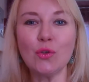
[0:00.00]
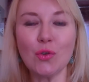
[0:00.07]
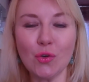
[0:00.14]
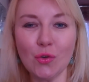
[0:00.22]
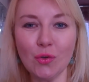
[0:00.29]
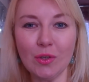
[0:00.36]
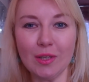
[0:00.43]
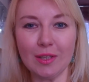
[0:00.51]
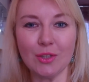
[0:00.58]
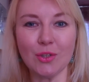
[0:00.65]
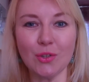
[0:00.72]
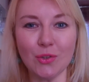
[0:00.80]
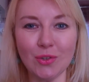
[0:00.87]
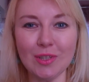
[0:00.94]
truly,
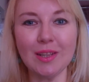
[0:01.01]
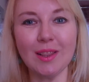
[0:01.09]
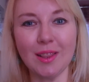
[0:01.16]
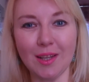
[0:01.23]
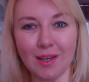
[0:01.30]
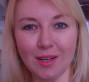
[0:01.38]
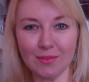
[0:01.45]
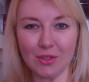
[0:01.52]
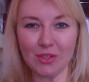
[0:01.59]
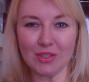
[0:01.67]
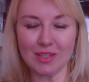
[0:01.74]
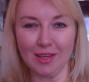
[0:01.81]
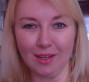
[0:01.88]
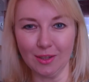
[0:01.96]
truly love
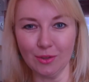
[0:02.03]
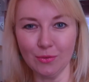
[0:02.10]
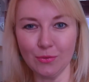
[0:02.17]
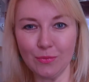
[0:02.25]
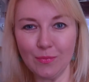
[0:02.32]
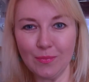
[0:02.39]
yourself,